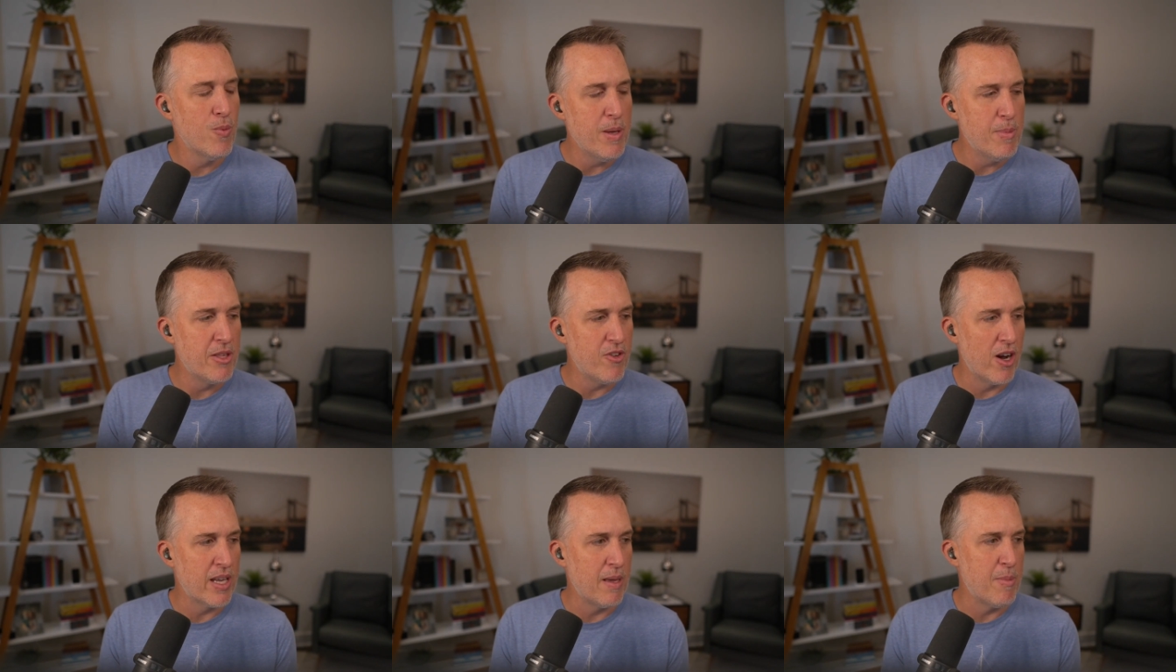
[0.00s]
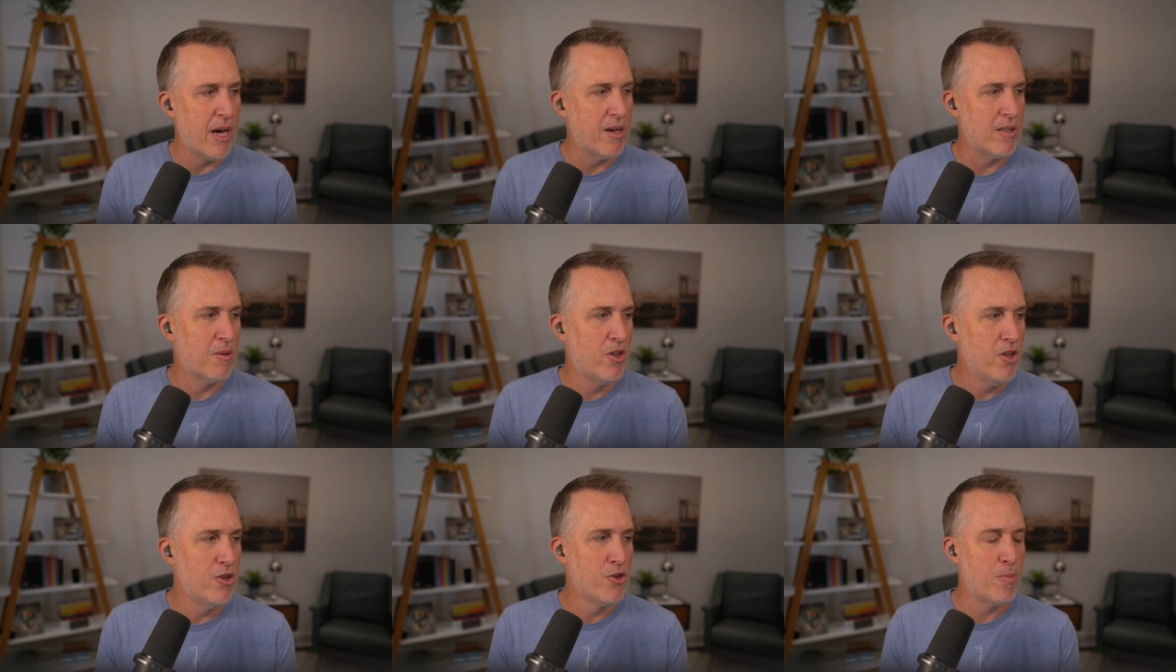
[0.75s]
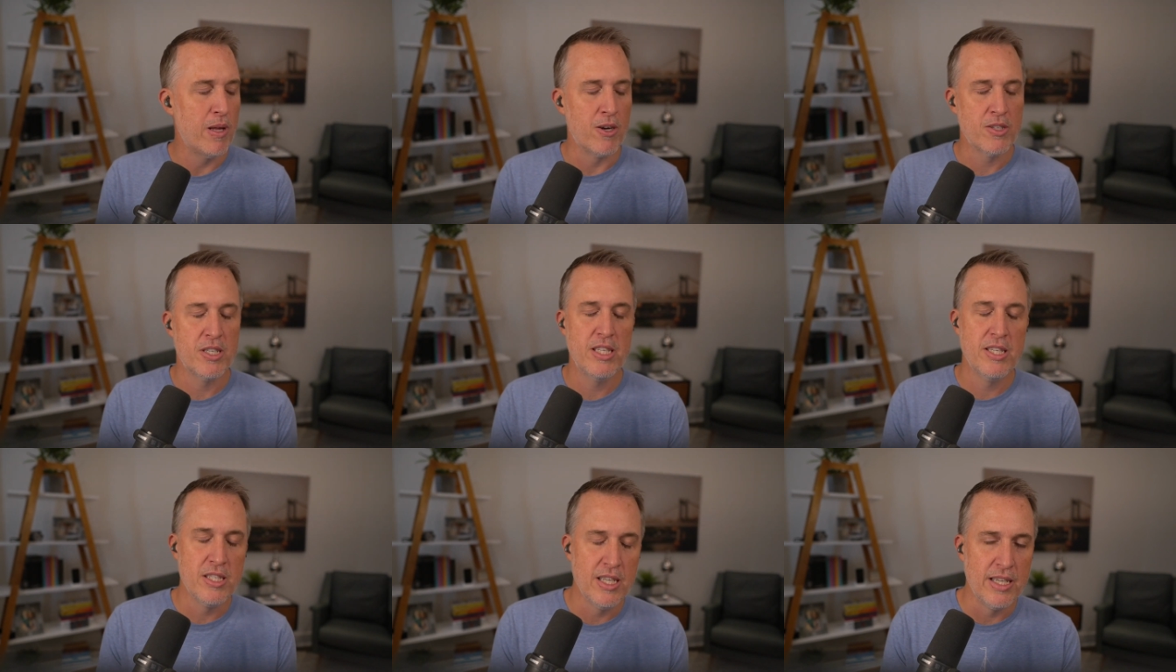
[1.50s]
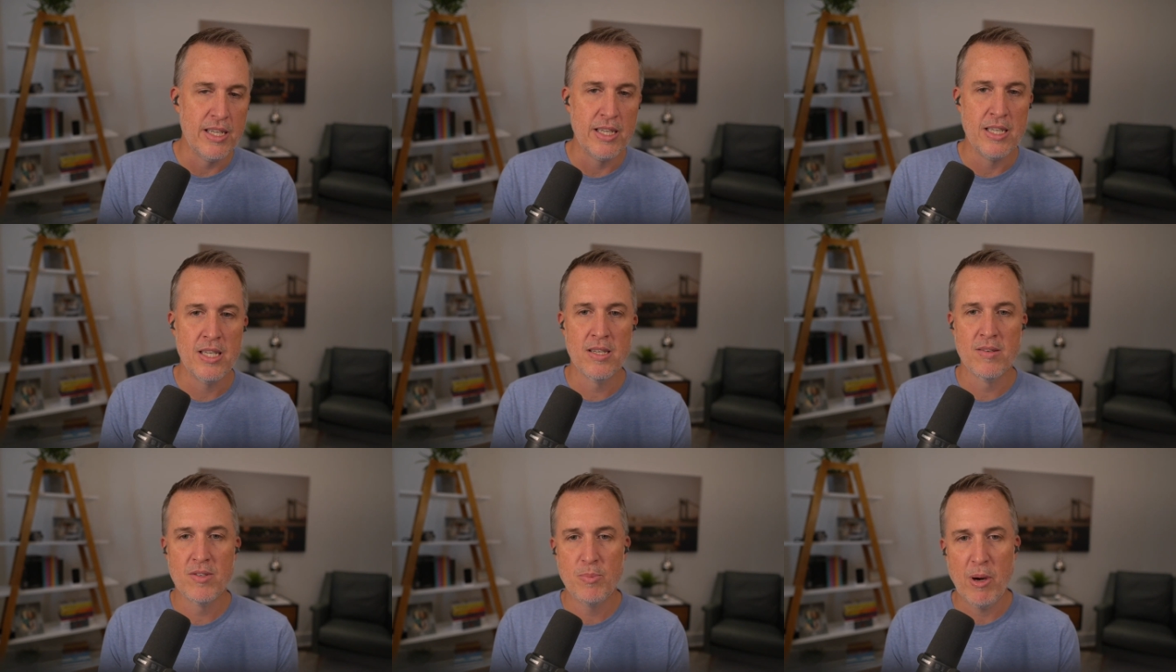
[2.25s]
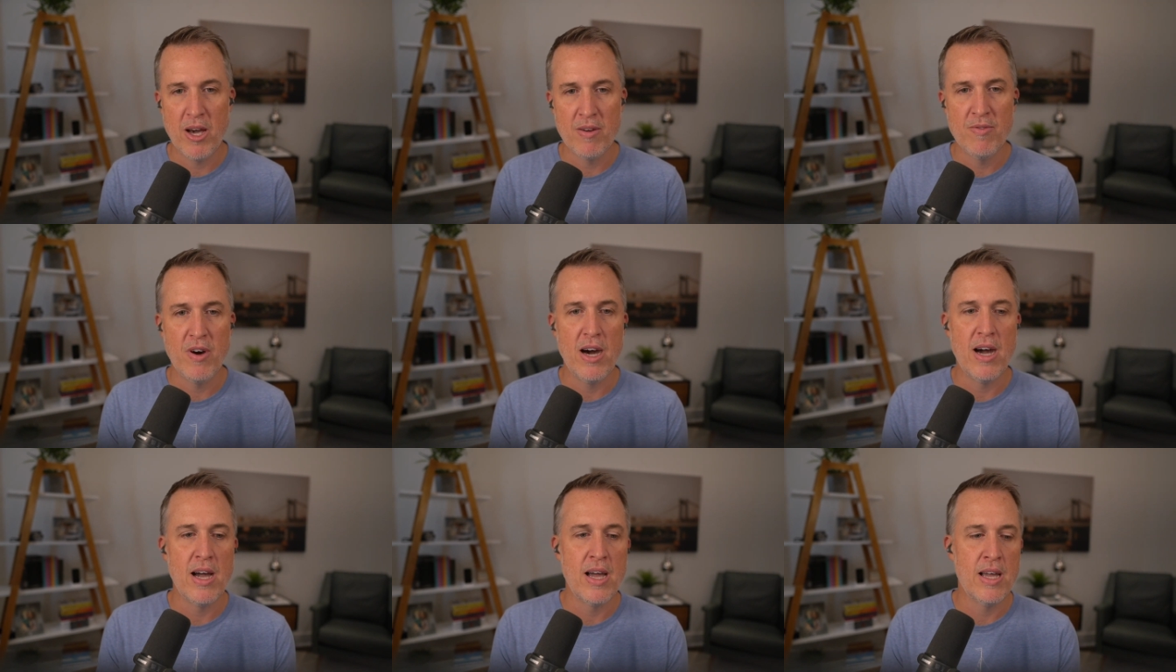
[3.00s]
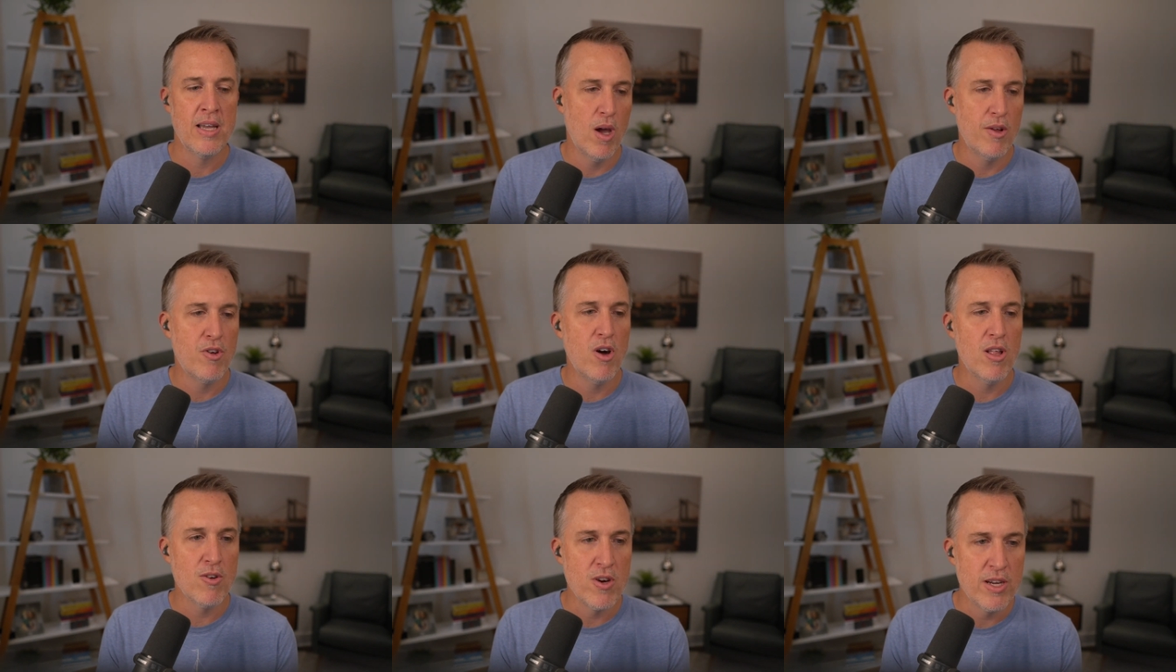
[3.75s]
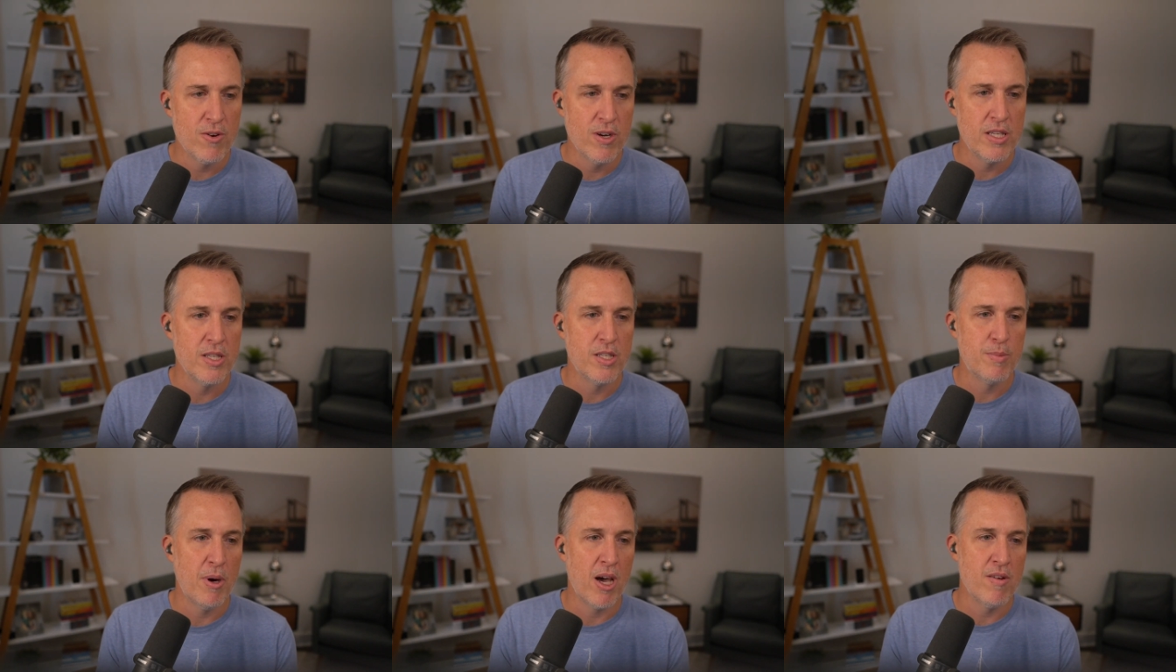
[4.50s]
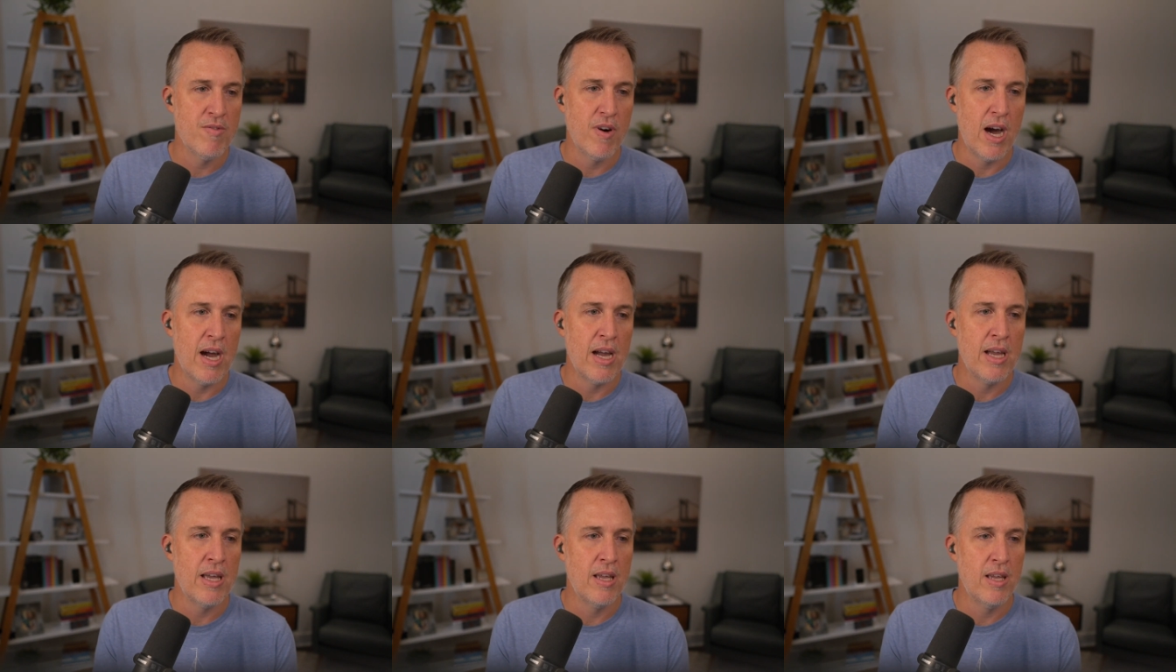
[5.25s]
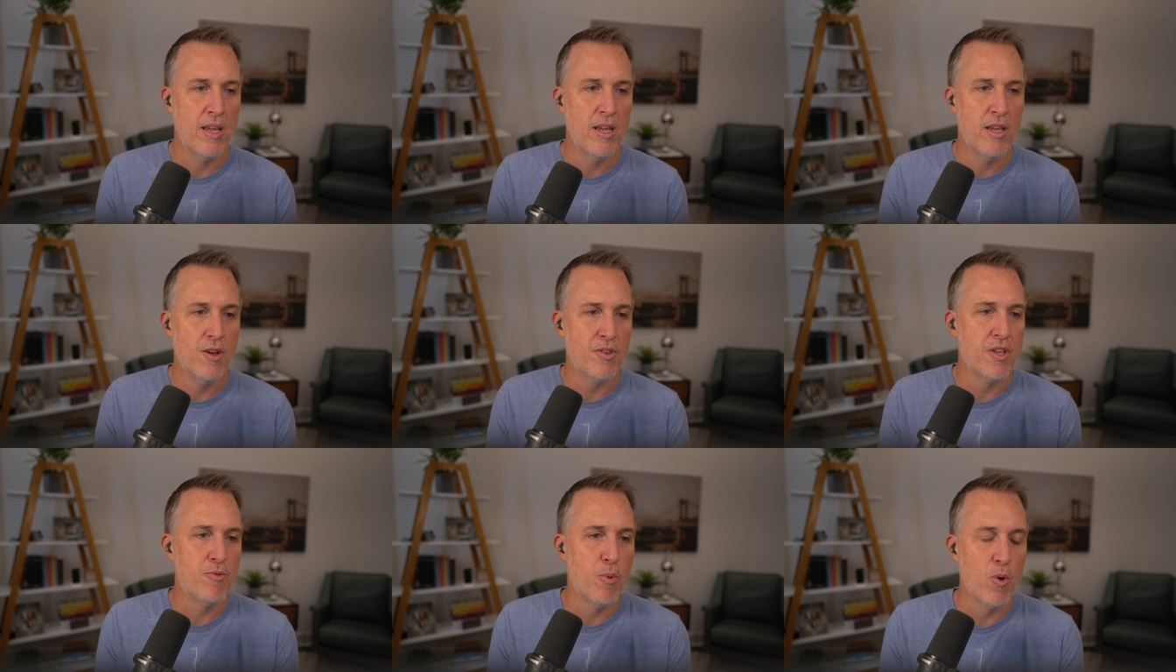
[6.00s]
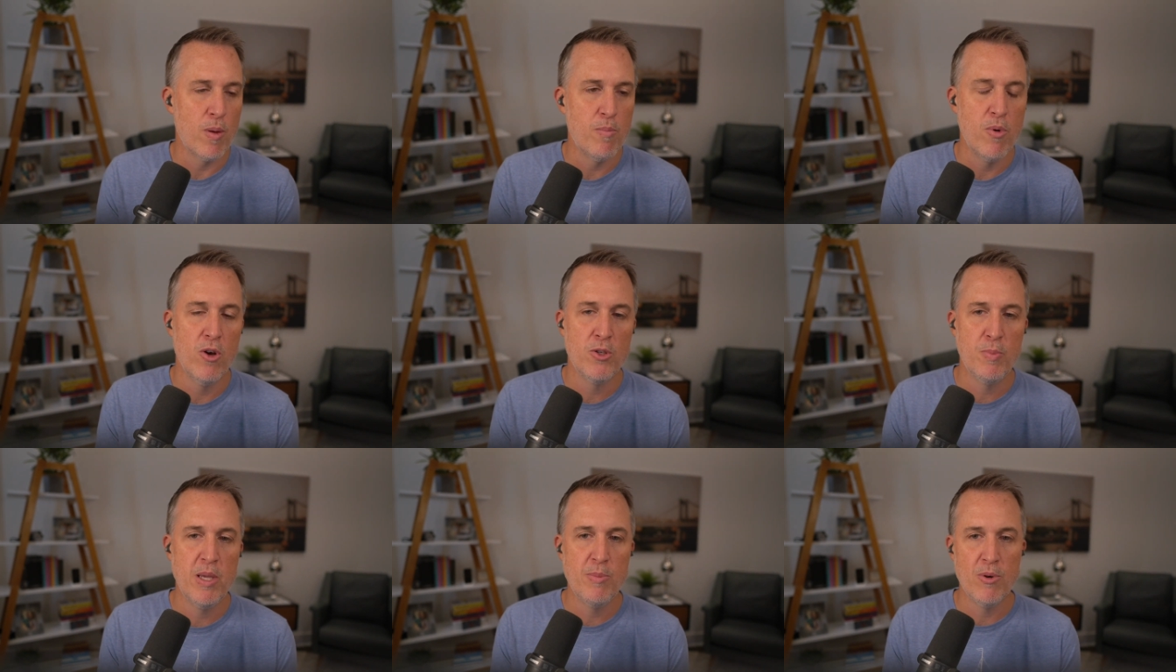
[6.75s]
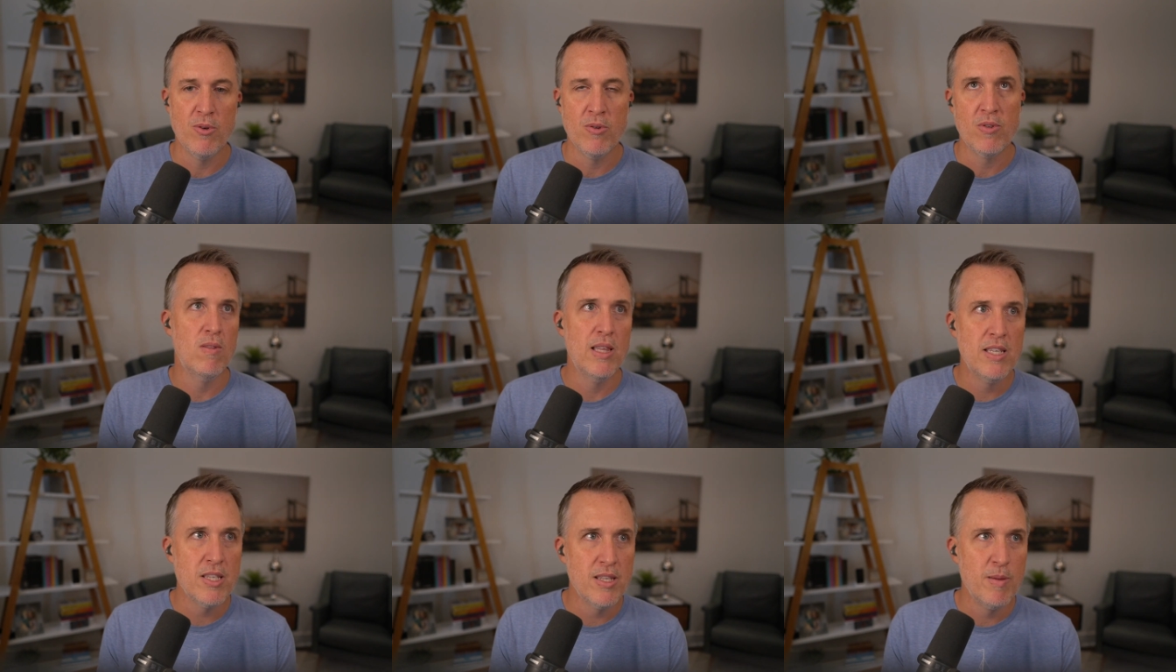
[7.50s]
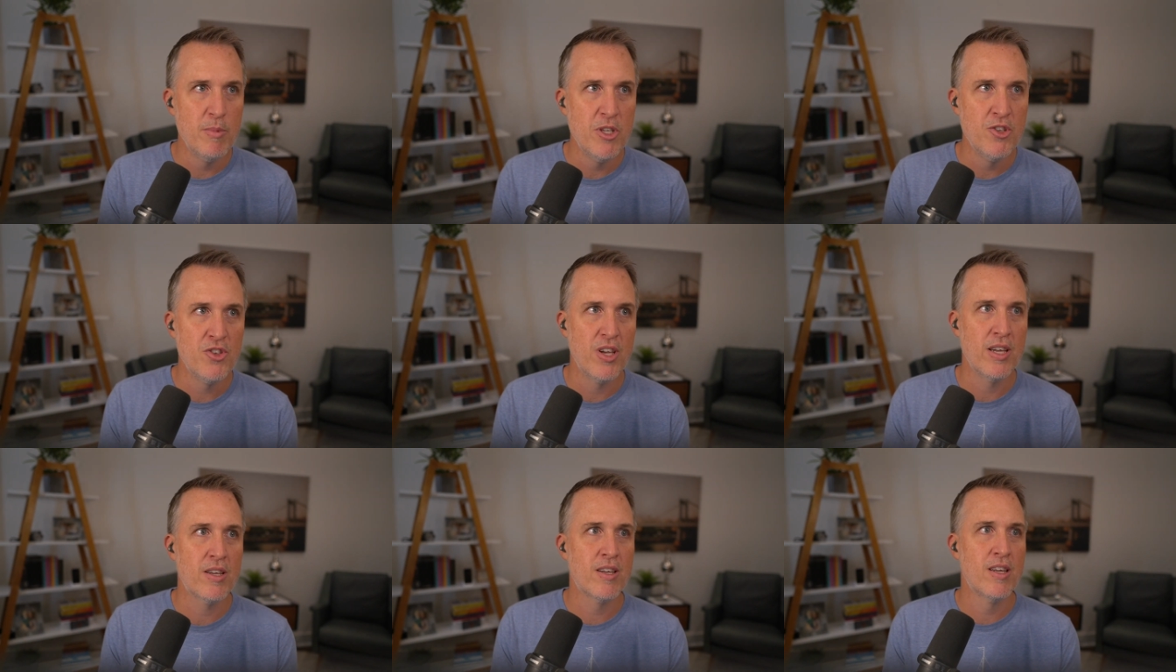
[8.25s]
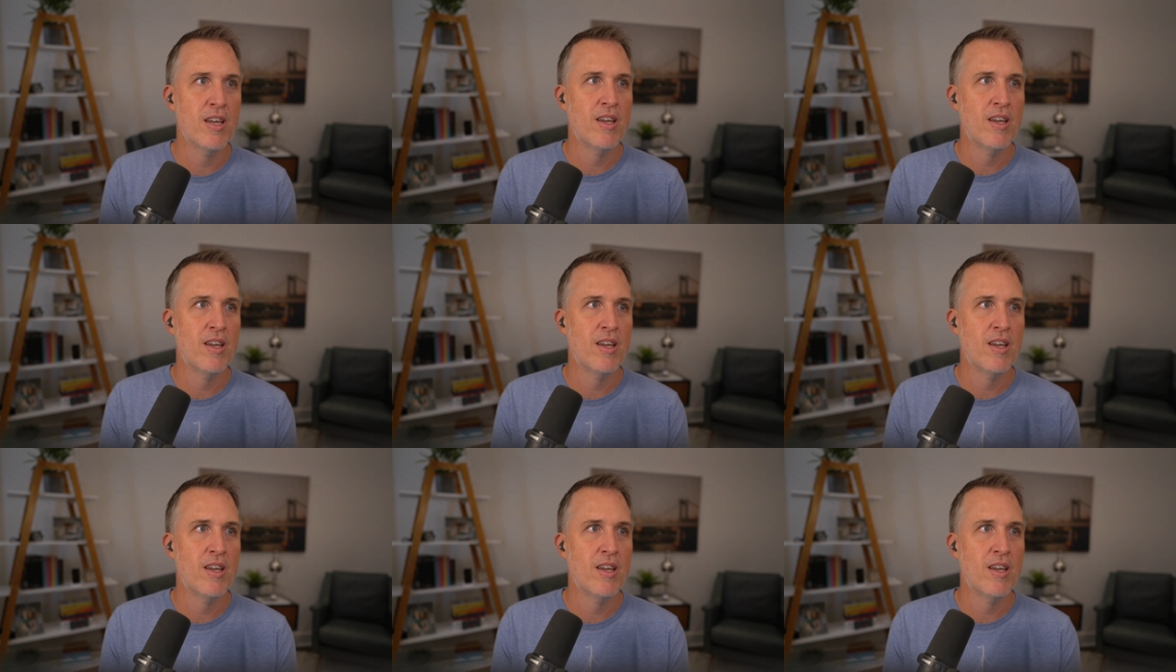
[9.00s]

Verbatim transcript: we've been talking about huge players, Disney, Spotify, a dollar increase in Spotify. You know, at this point, most people listen to music